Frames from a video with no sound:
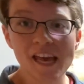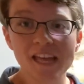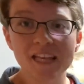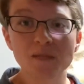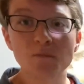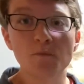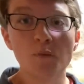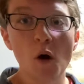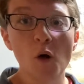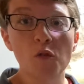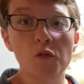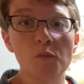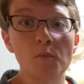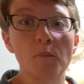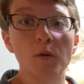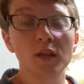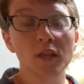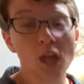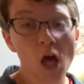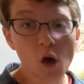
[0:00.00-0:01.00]
is both
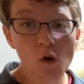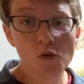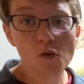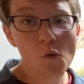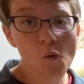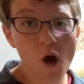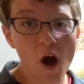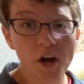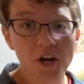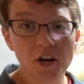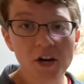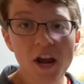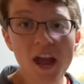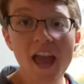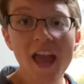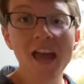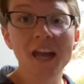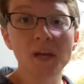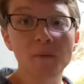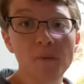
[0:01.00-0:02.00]
below the water
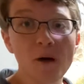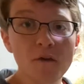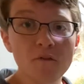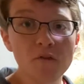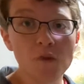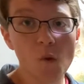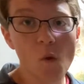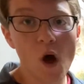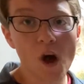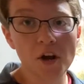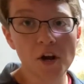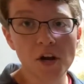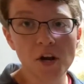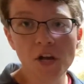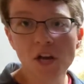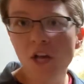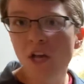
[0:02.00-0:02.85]
and above the water.